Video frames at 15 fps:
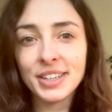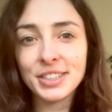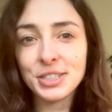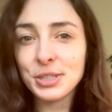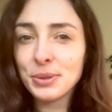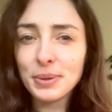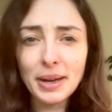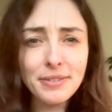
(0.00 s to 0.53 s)
Do
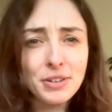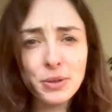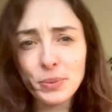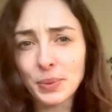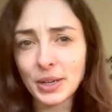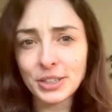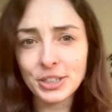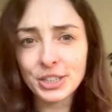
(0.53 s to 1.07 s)
you ever
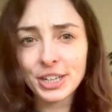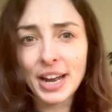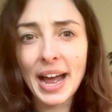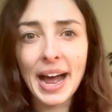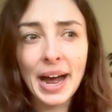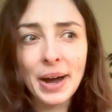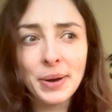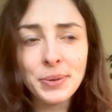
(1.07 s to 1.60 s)
wonder
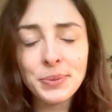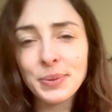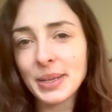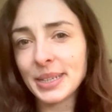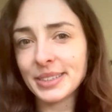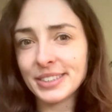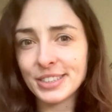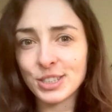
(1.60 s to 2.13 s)
how we
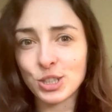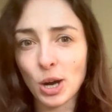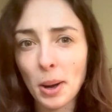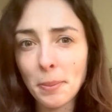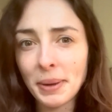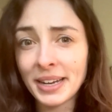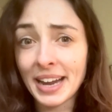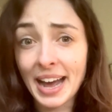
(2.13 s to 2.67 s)
could
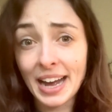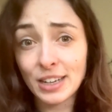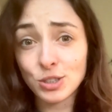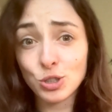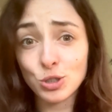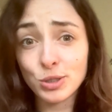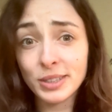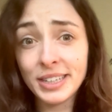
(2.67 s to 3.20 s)
stop an
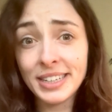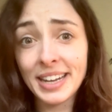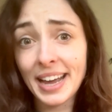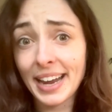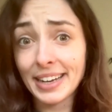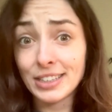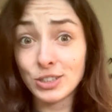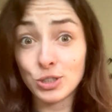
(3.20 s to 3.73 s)
asteroid
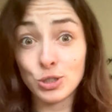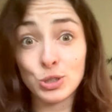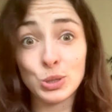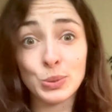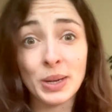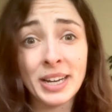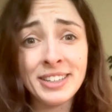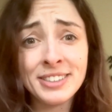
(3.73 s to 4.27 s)
heading
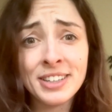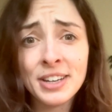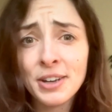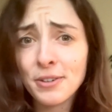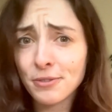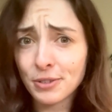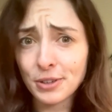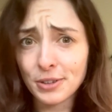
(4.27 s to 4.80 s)
straight
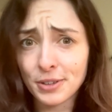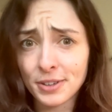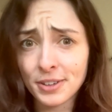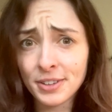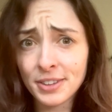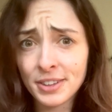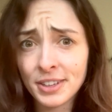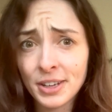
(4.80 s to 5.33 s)
for
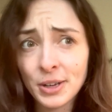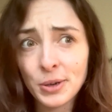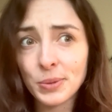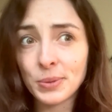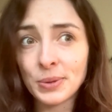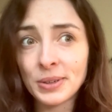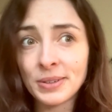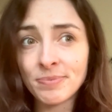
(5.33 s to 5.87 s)
Earth?
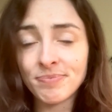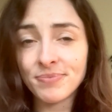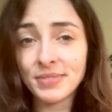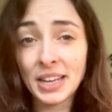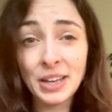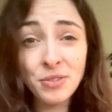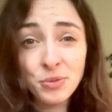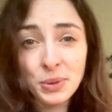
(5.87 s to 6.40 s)
Or
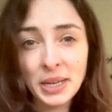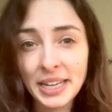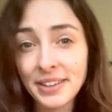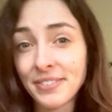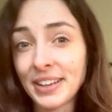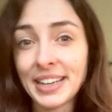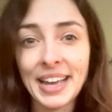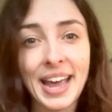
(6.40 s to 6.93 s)
if we
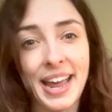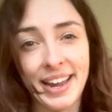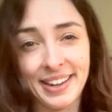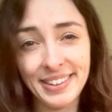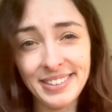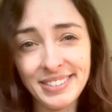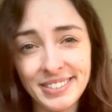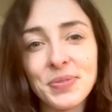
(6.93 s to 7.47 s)
even
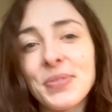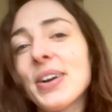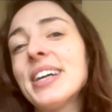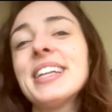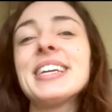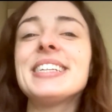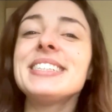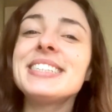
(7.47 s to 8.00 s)
can?
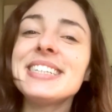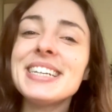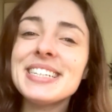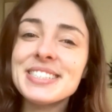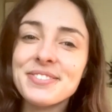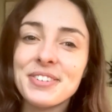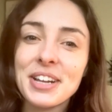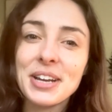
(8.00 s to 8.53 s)
Well, in
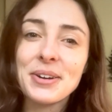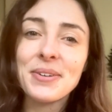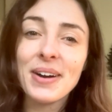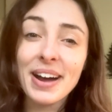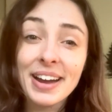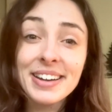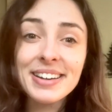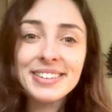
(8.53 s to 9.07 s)
today's video,
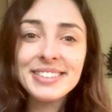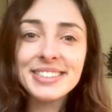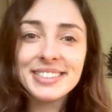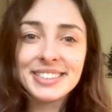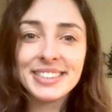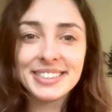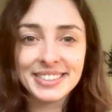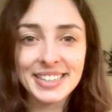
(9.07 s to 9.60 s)
I got to
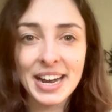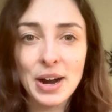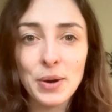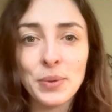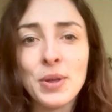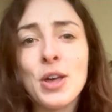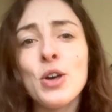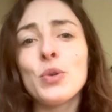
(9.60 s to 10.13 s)
sit
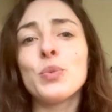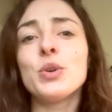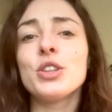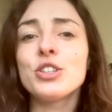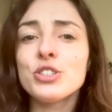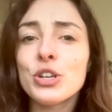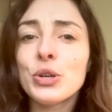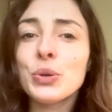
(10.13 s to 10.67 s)
down
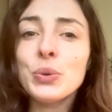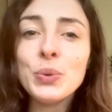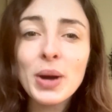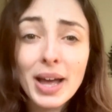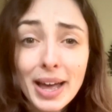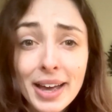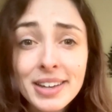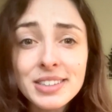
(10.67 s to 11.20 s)
with
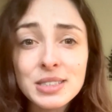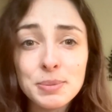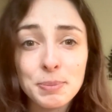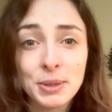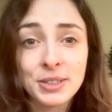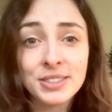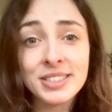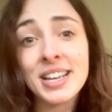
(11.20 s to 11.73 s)
two
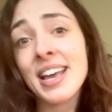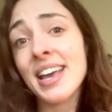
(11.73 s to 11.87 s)
experts